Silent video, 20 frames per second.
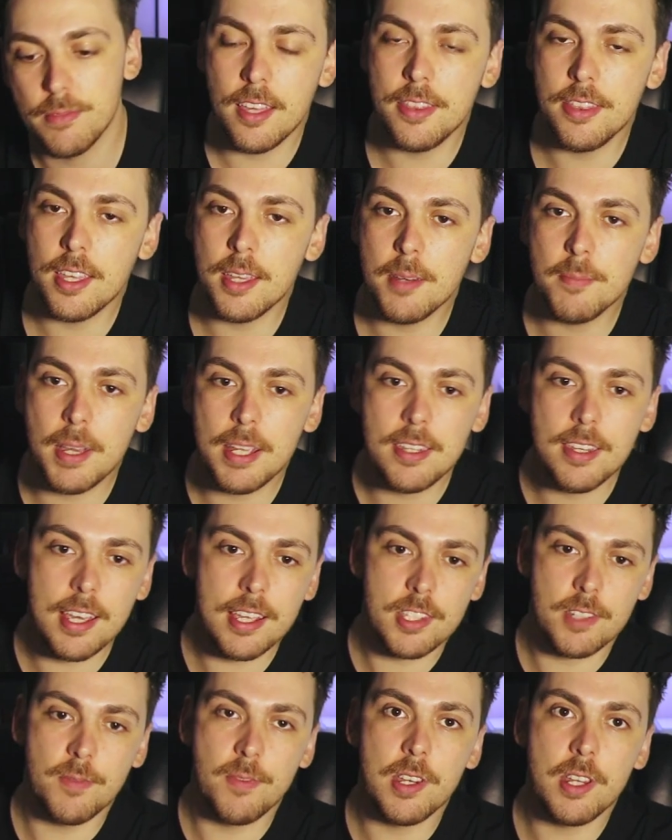And then my
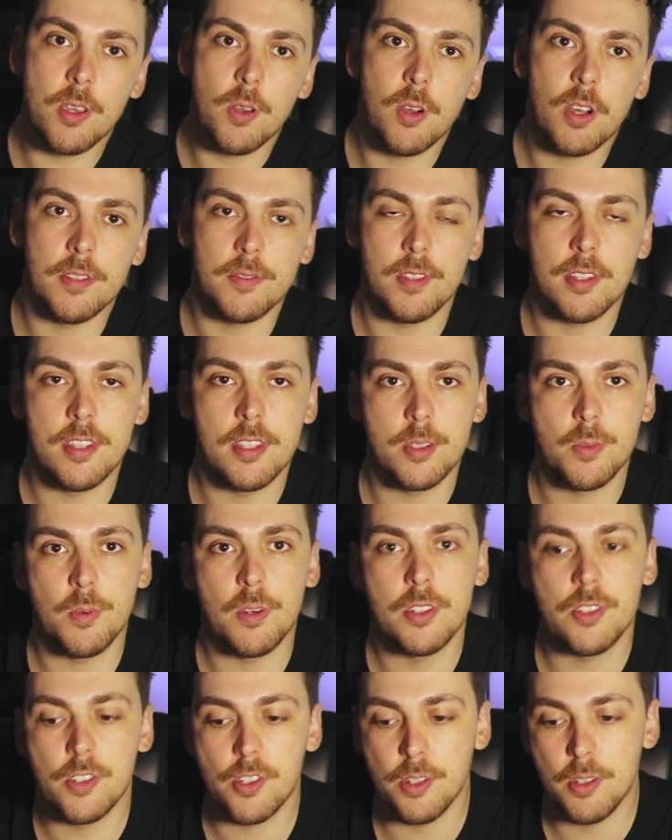next video after this
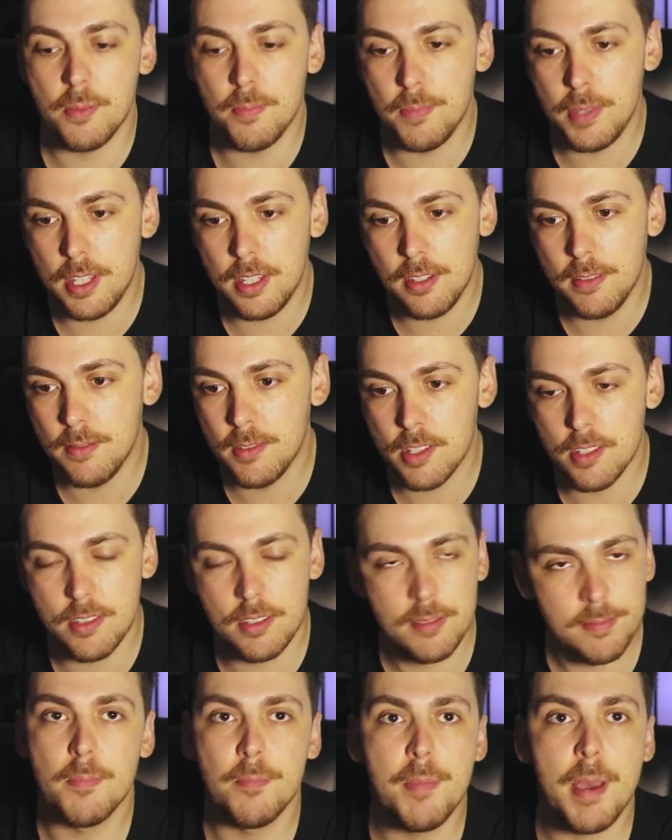one should be
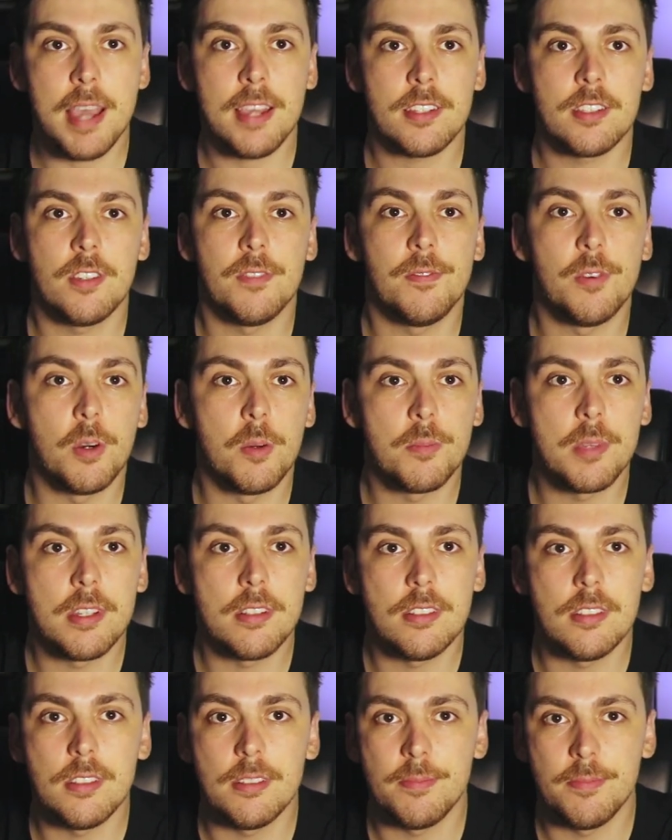just back to
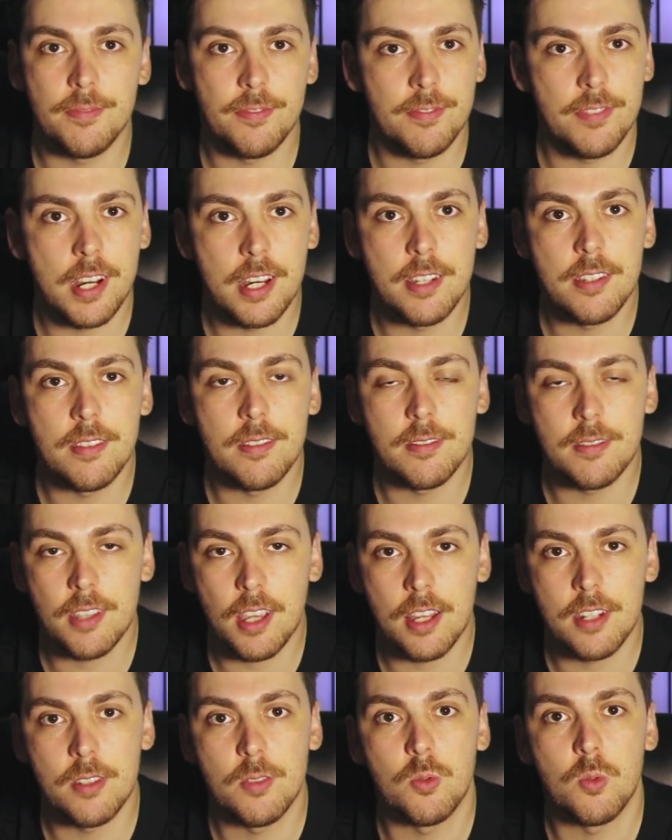formula, fun,
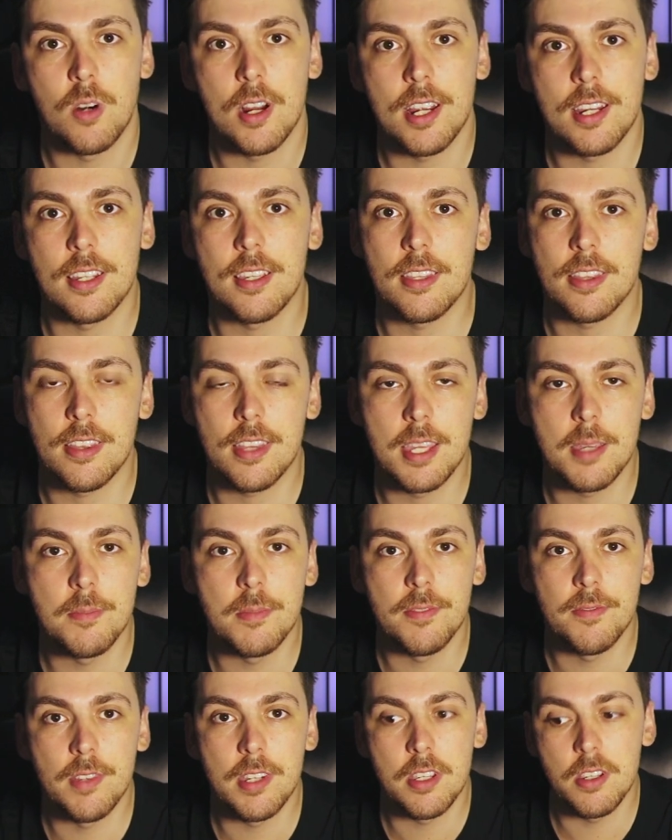kind of writing
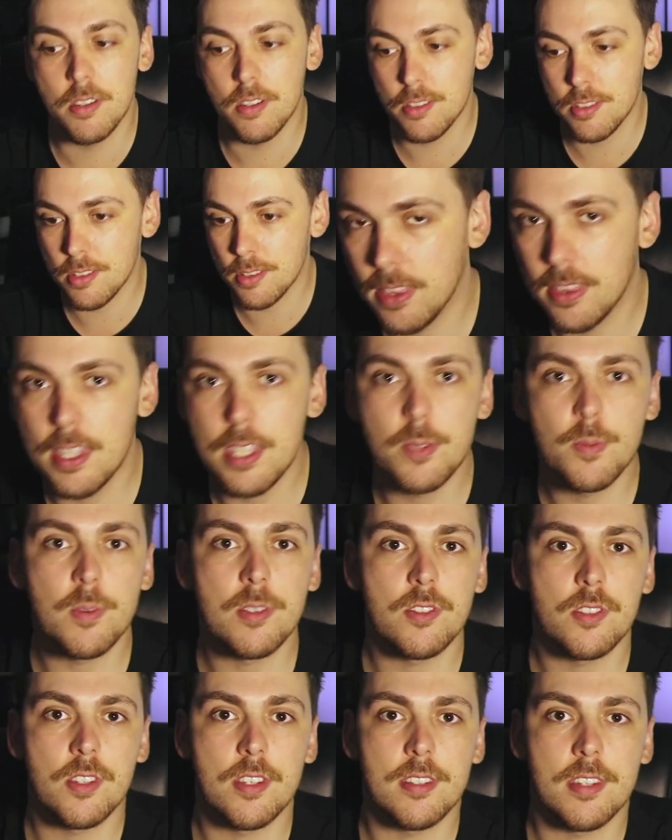themed videos. This
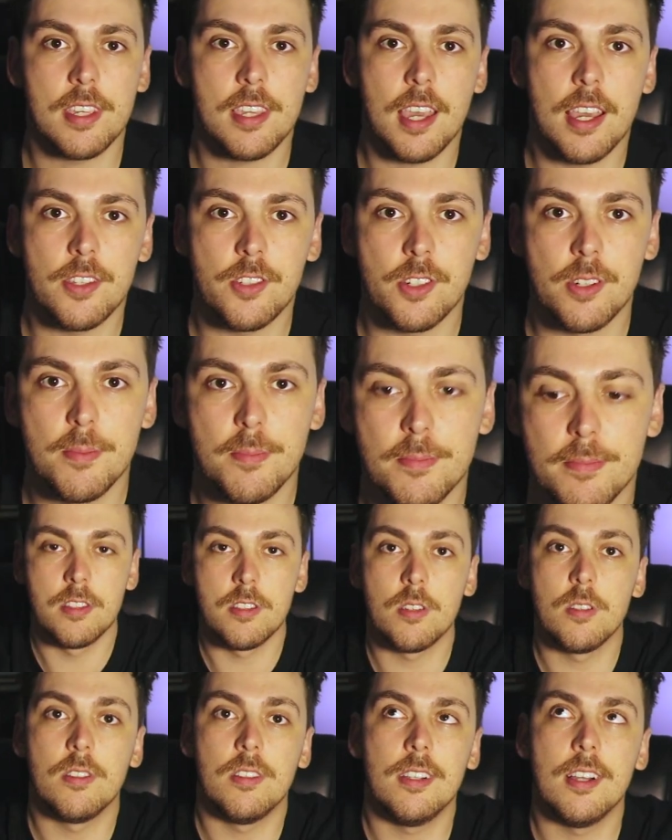one's just a catch up.
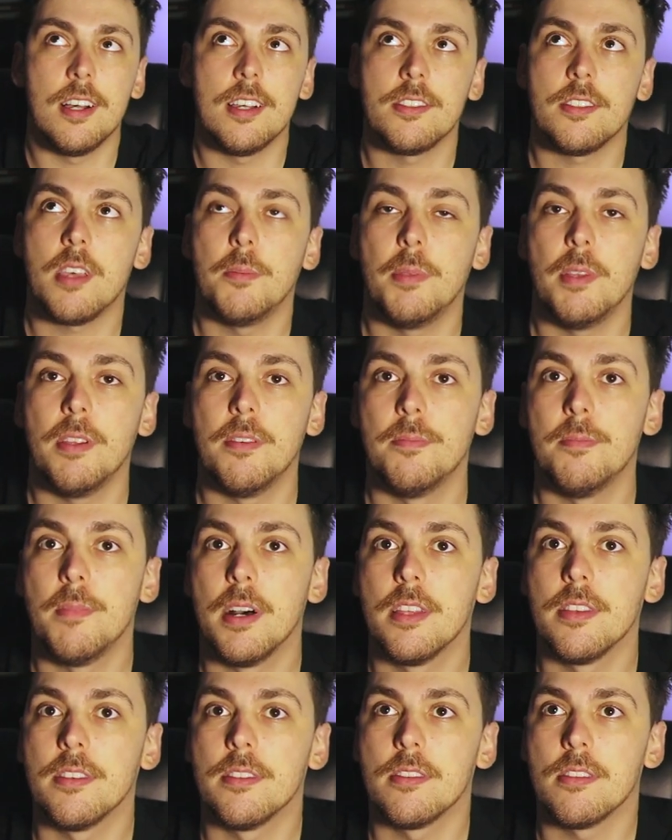So the last couple of
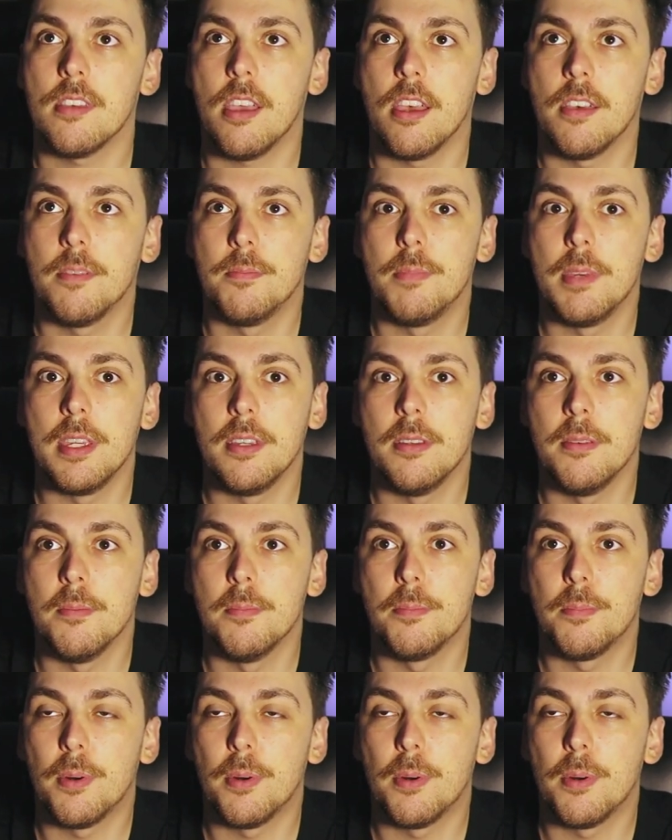months have been